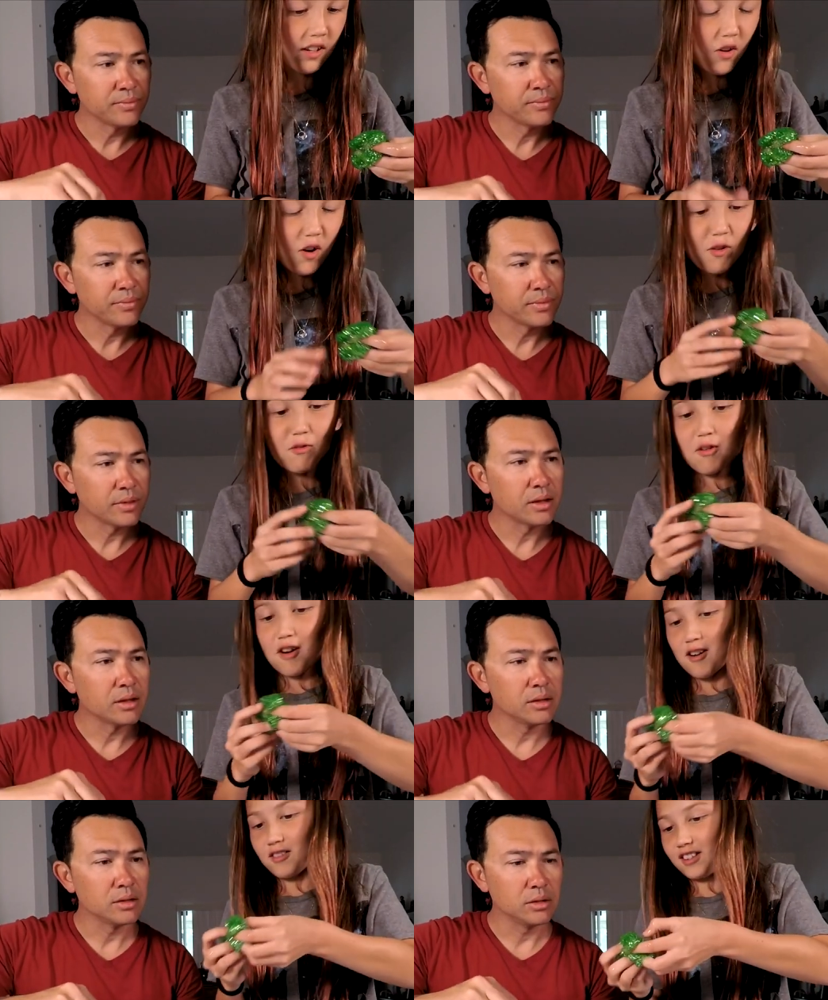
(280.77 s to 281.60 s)
Speaker 1: Oh,
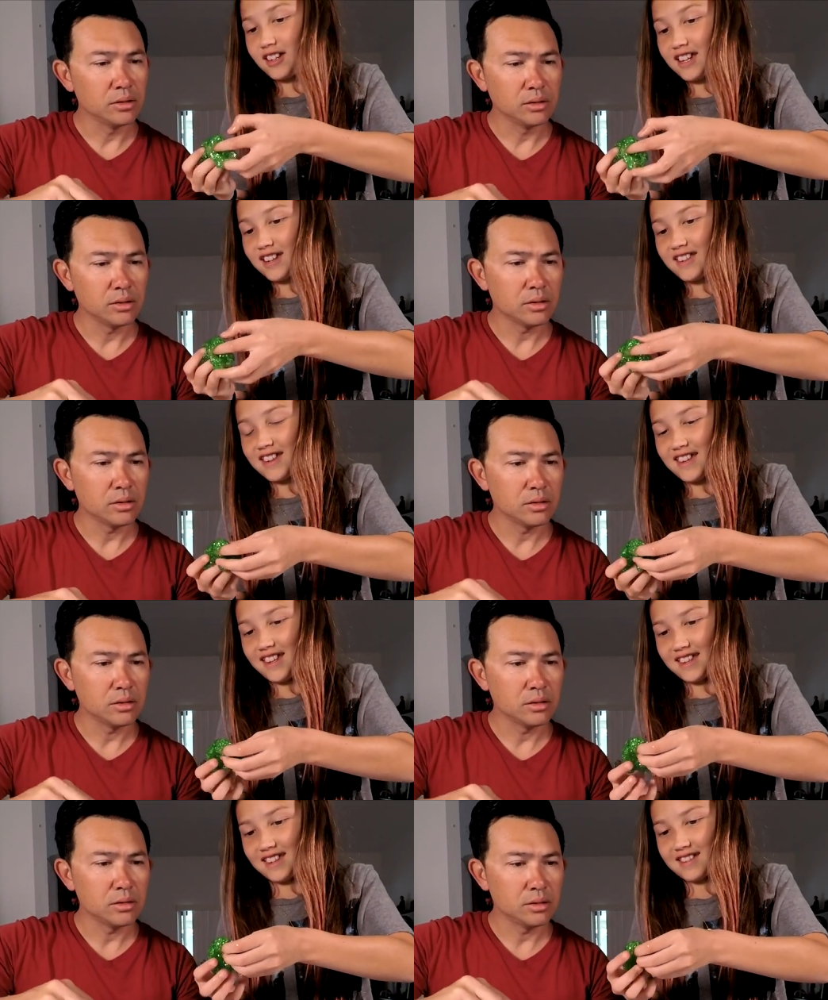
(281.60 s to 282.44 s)
whoa, look at
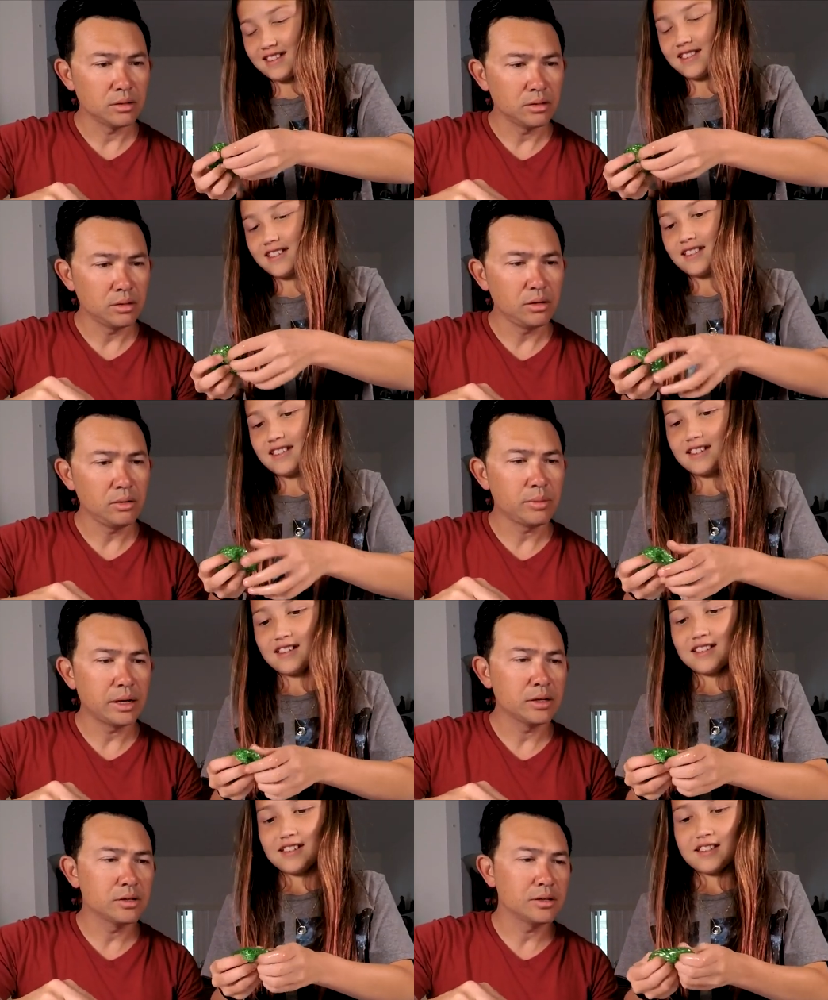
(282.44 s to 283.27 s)
this! Oh
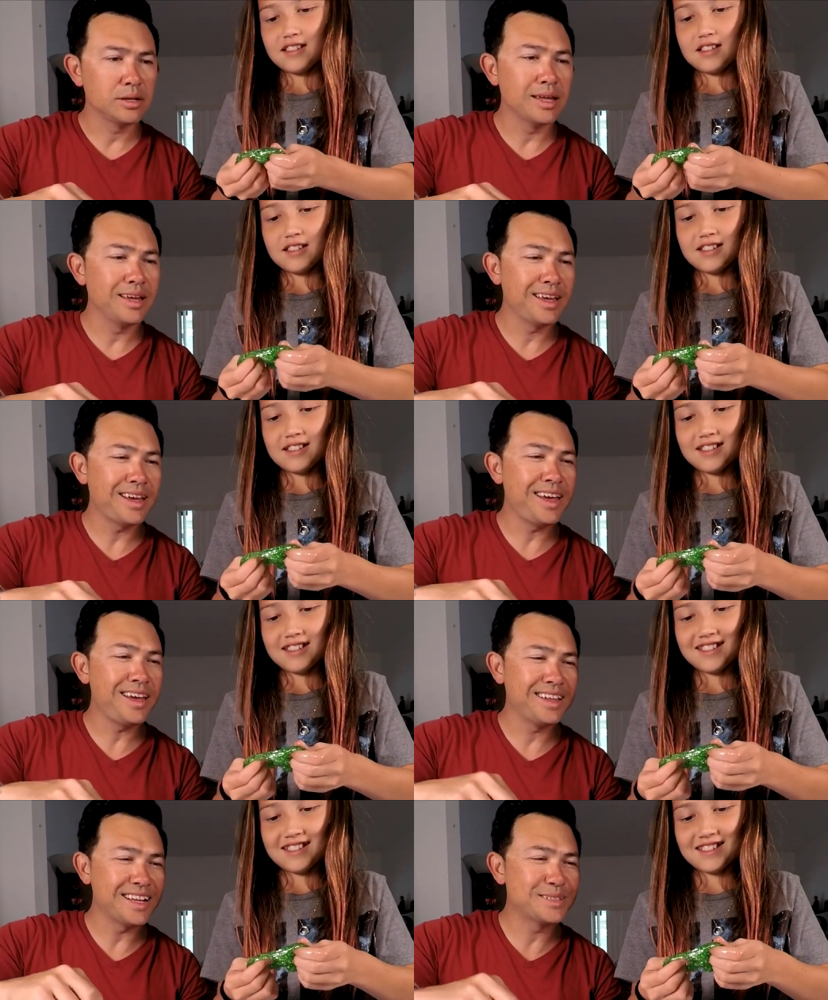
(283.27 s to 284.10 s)
my,
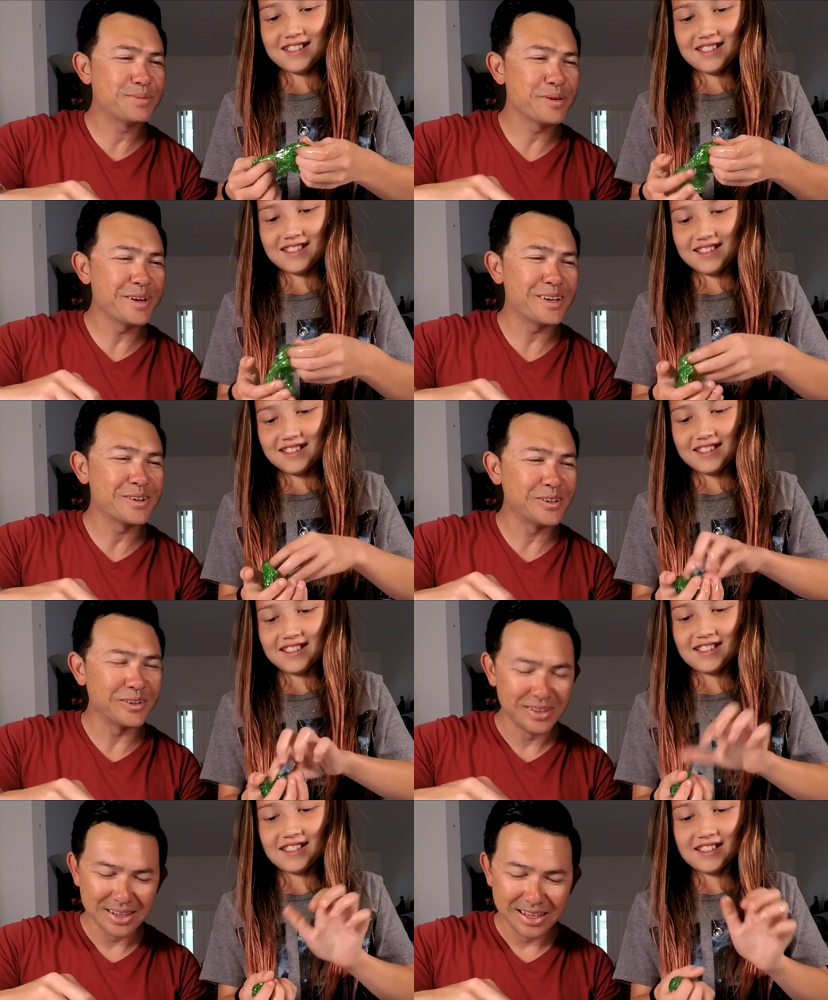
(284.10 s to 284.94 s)
hey, that's pretty
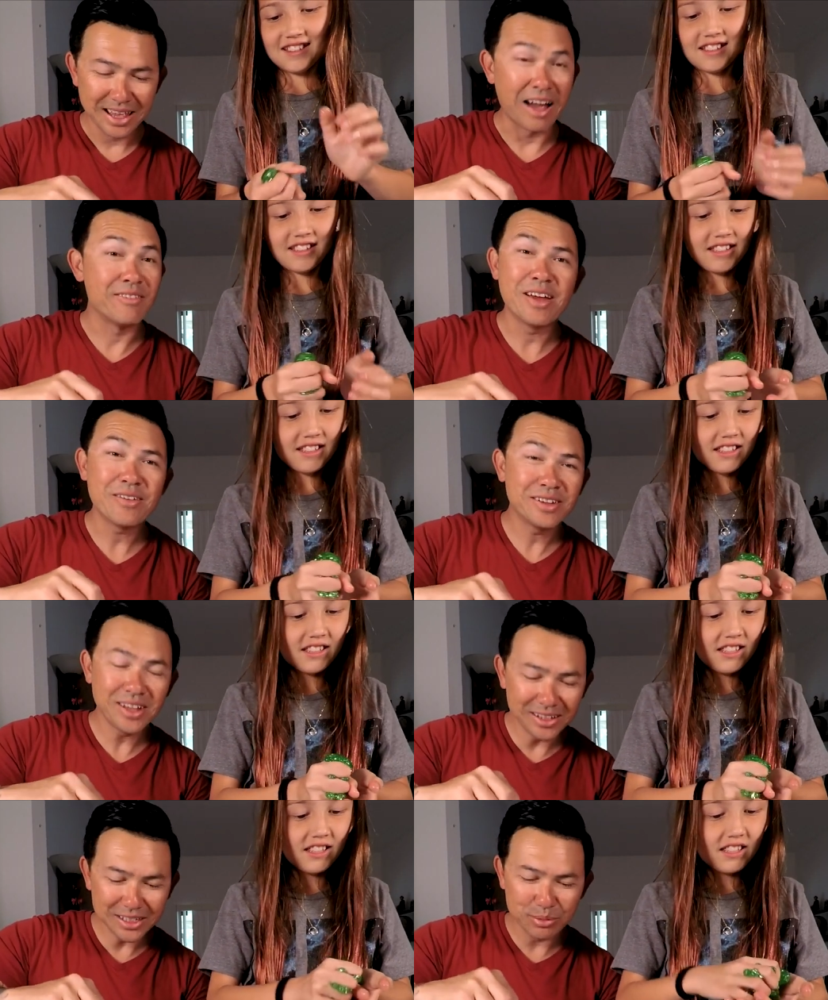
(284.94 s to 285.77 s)
cool. I've never
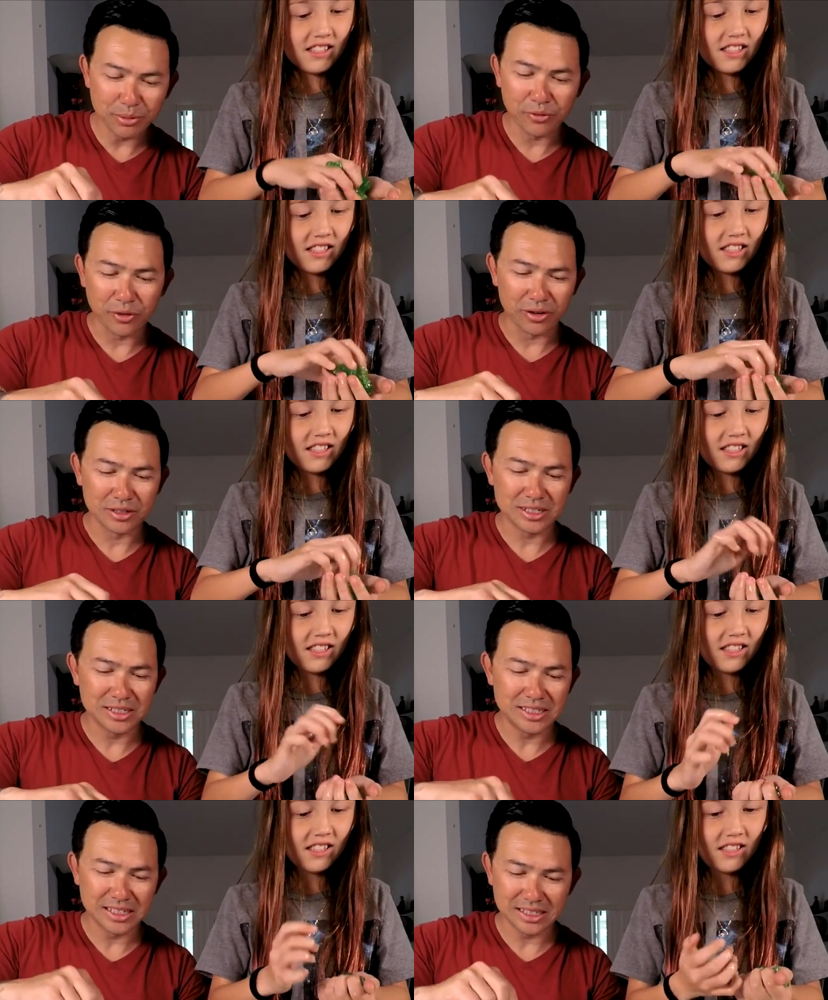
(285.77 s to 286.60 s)
done this before.
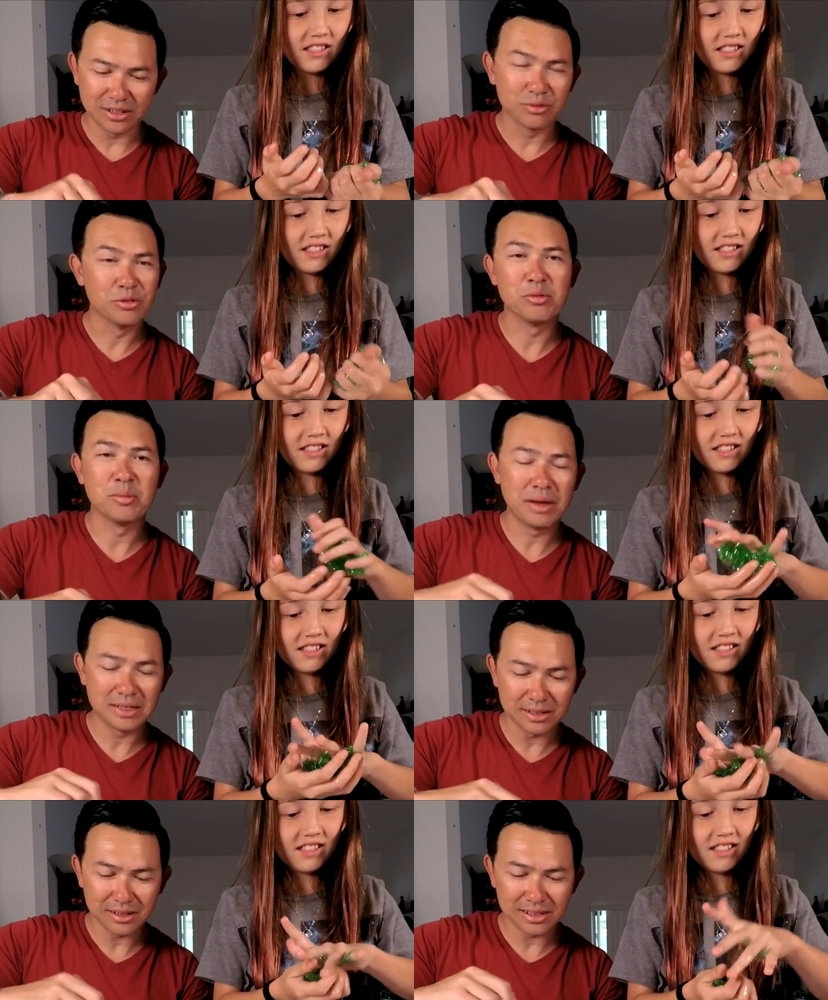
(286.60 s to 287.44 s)
She sits in her room and
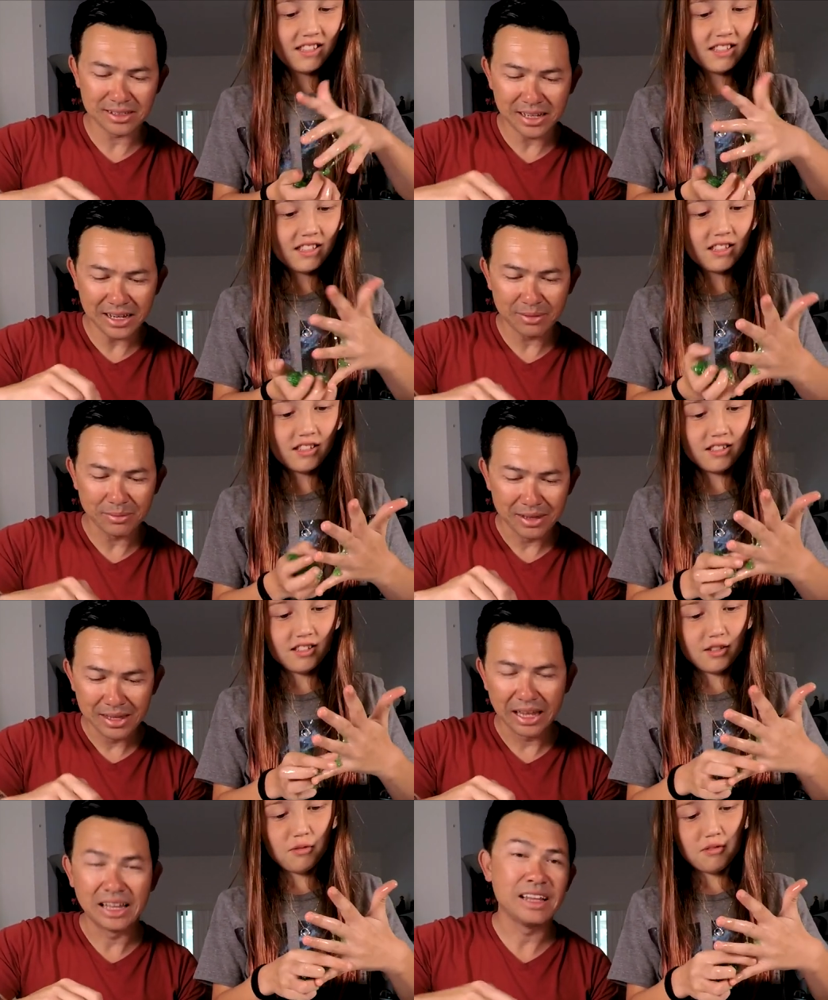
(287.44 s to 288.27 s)
makes it all the time
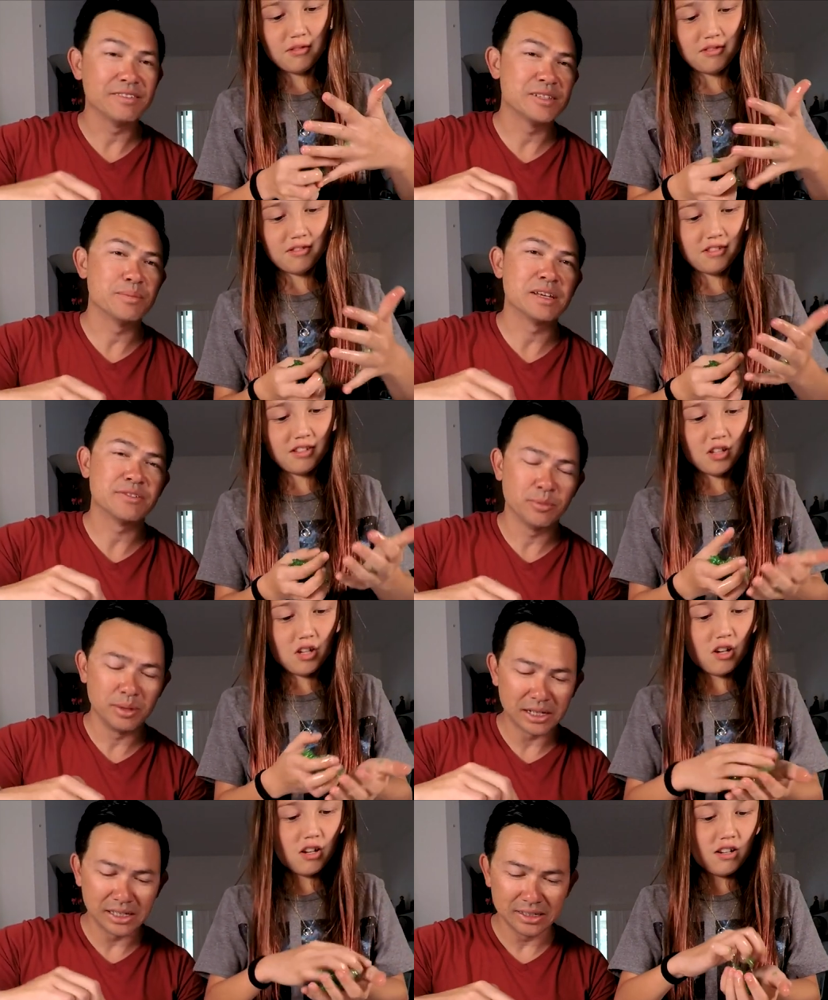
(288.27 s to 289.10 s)
and leaves the mess for
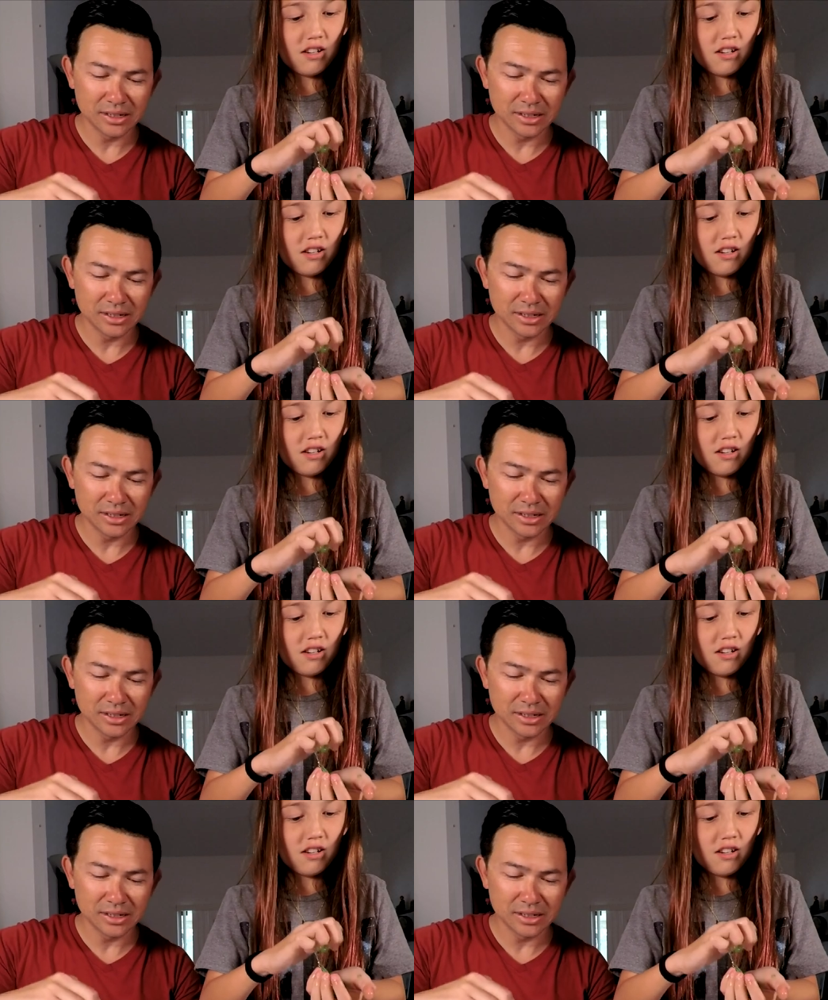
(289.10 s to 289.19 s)
me to clean